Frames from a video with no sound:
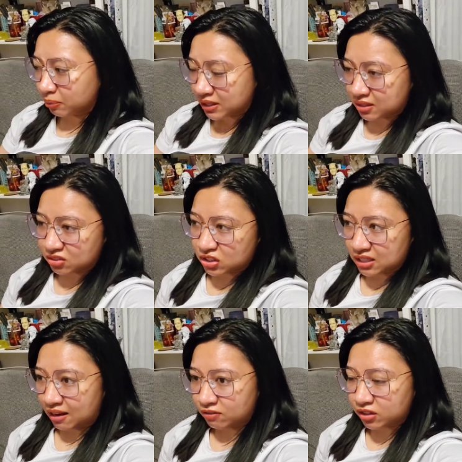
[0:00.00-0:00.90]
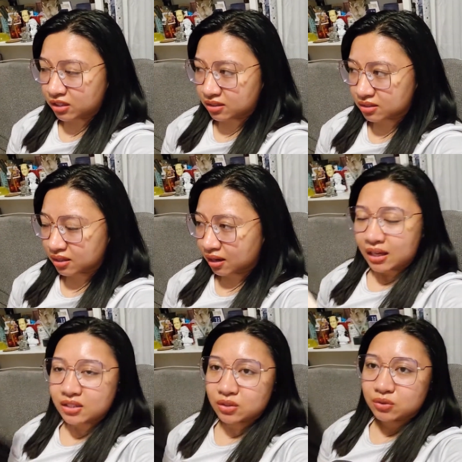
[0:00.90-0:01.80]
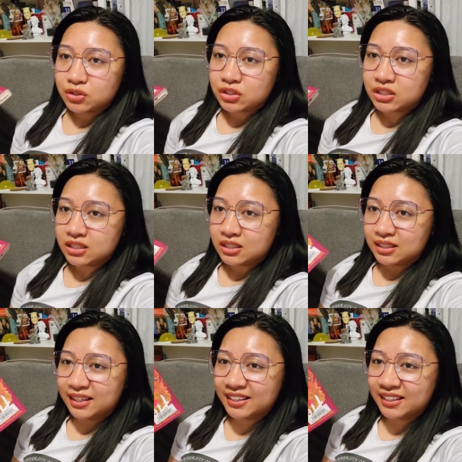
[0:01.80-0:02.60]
the plans that she's had for years and so she